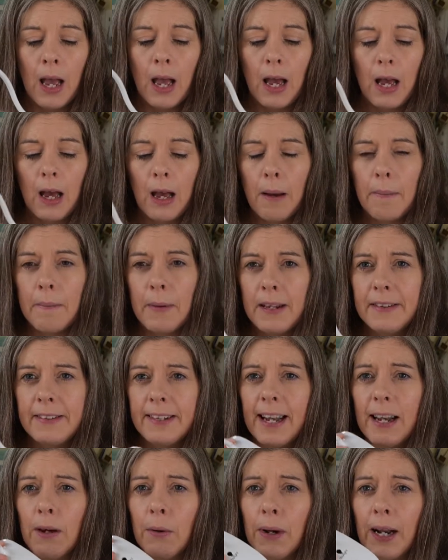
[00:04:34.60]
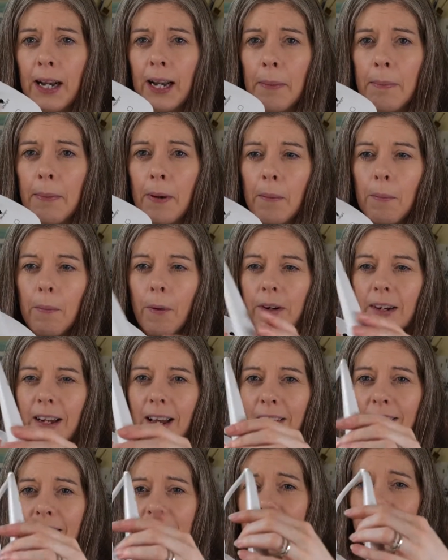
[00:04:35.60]
It's a little clip-on one.
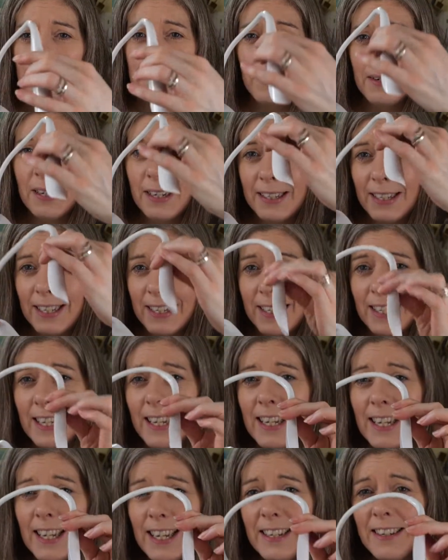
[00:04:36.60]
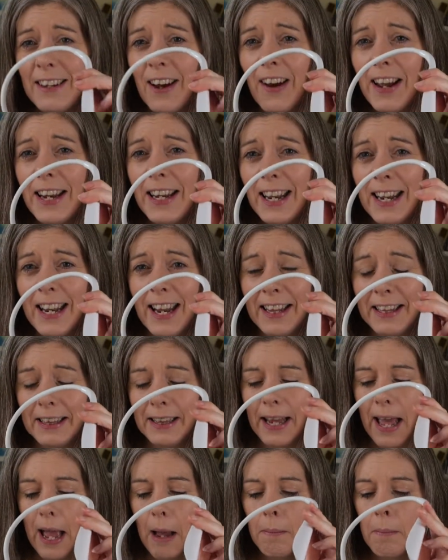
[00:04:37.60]
Now this one is a teeny tiny
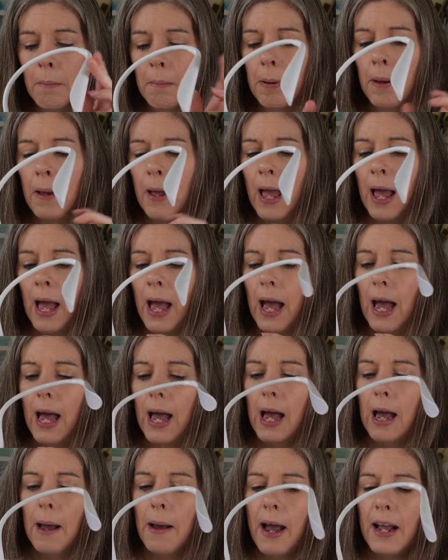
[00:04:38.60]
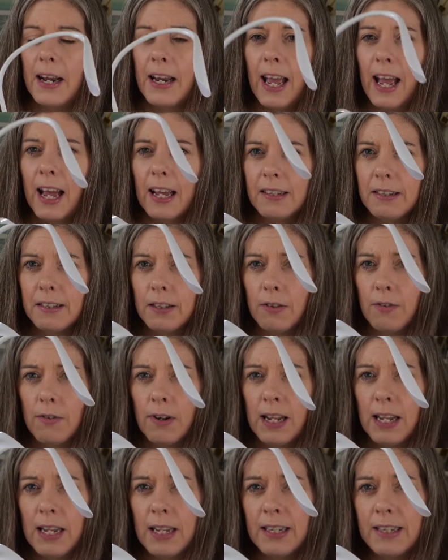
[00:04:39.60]
little lamp, and it has
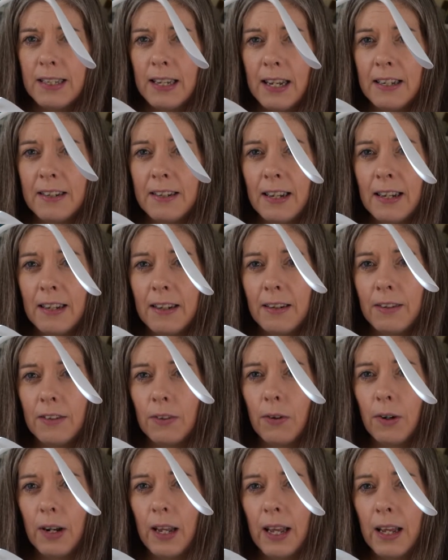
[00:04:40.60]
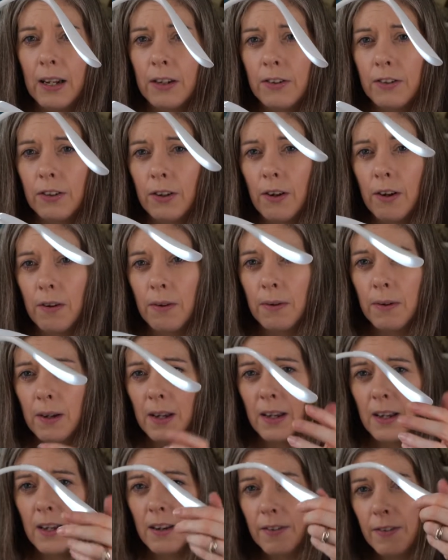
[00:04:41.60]
three settings on it. So
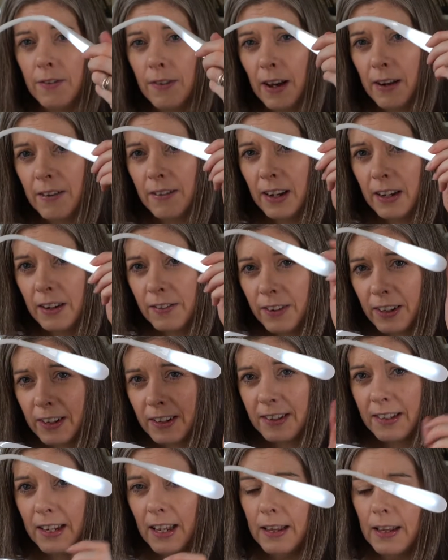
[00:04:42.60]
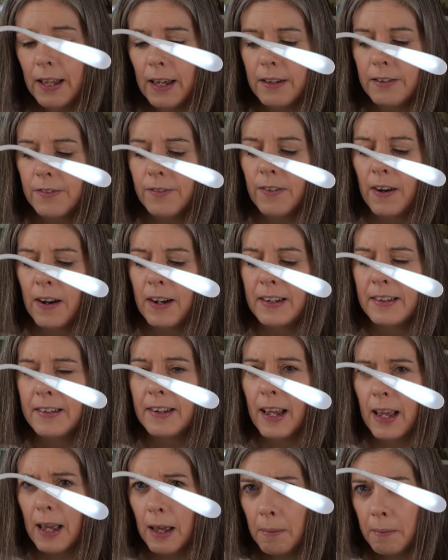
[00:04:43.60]
very, if you can see that, it's very
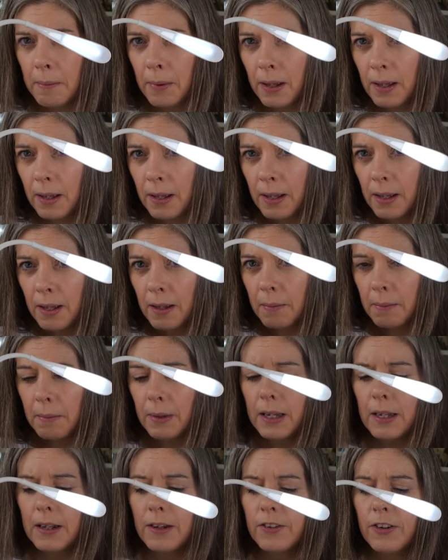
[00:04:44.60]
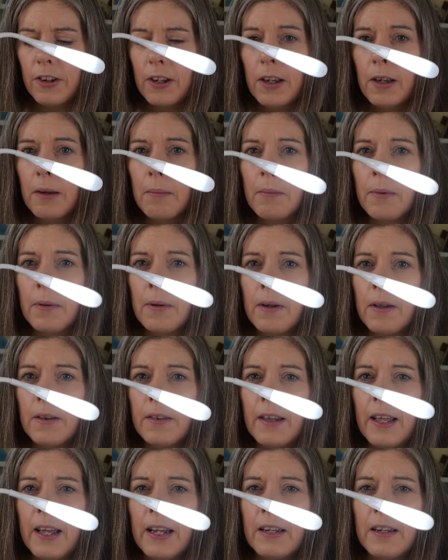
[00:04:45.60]
dim, medium,
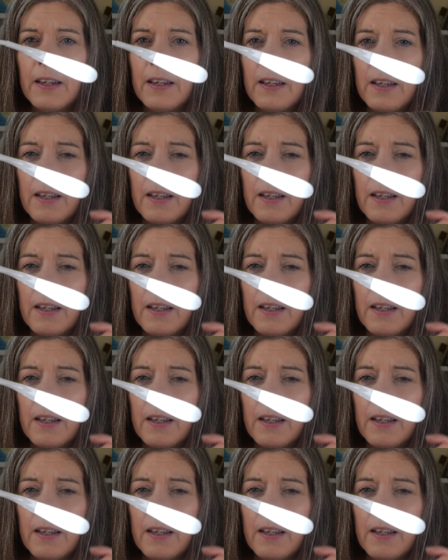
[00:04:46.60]
and then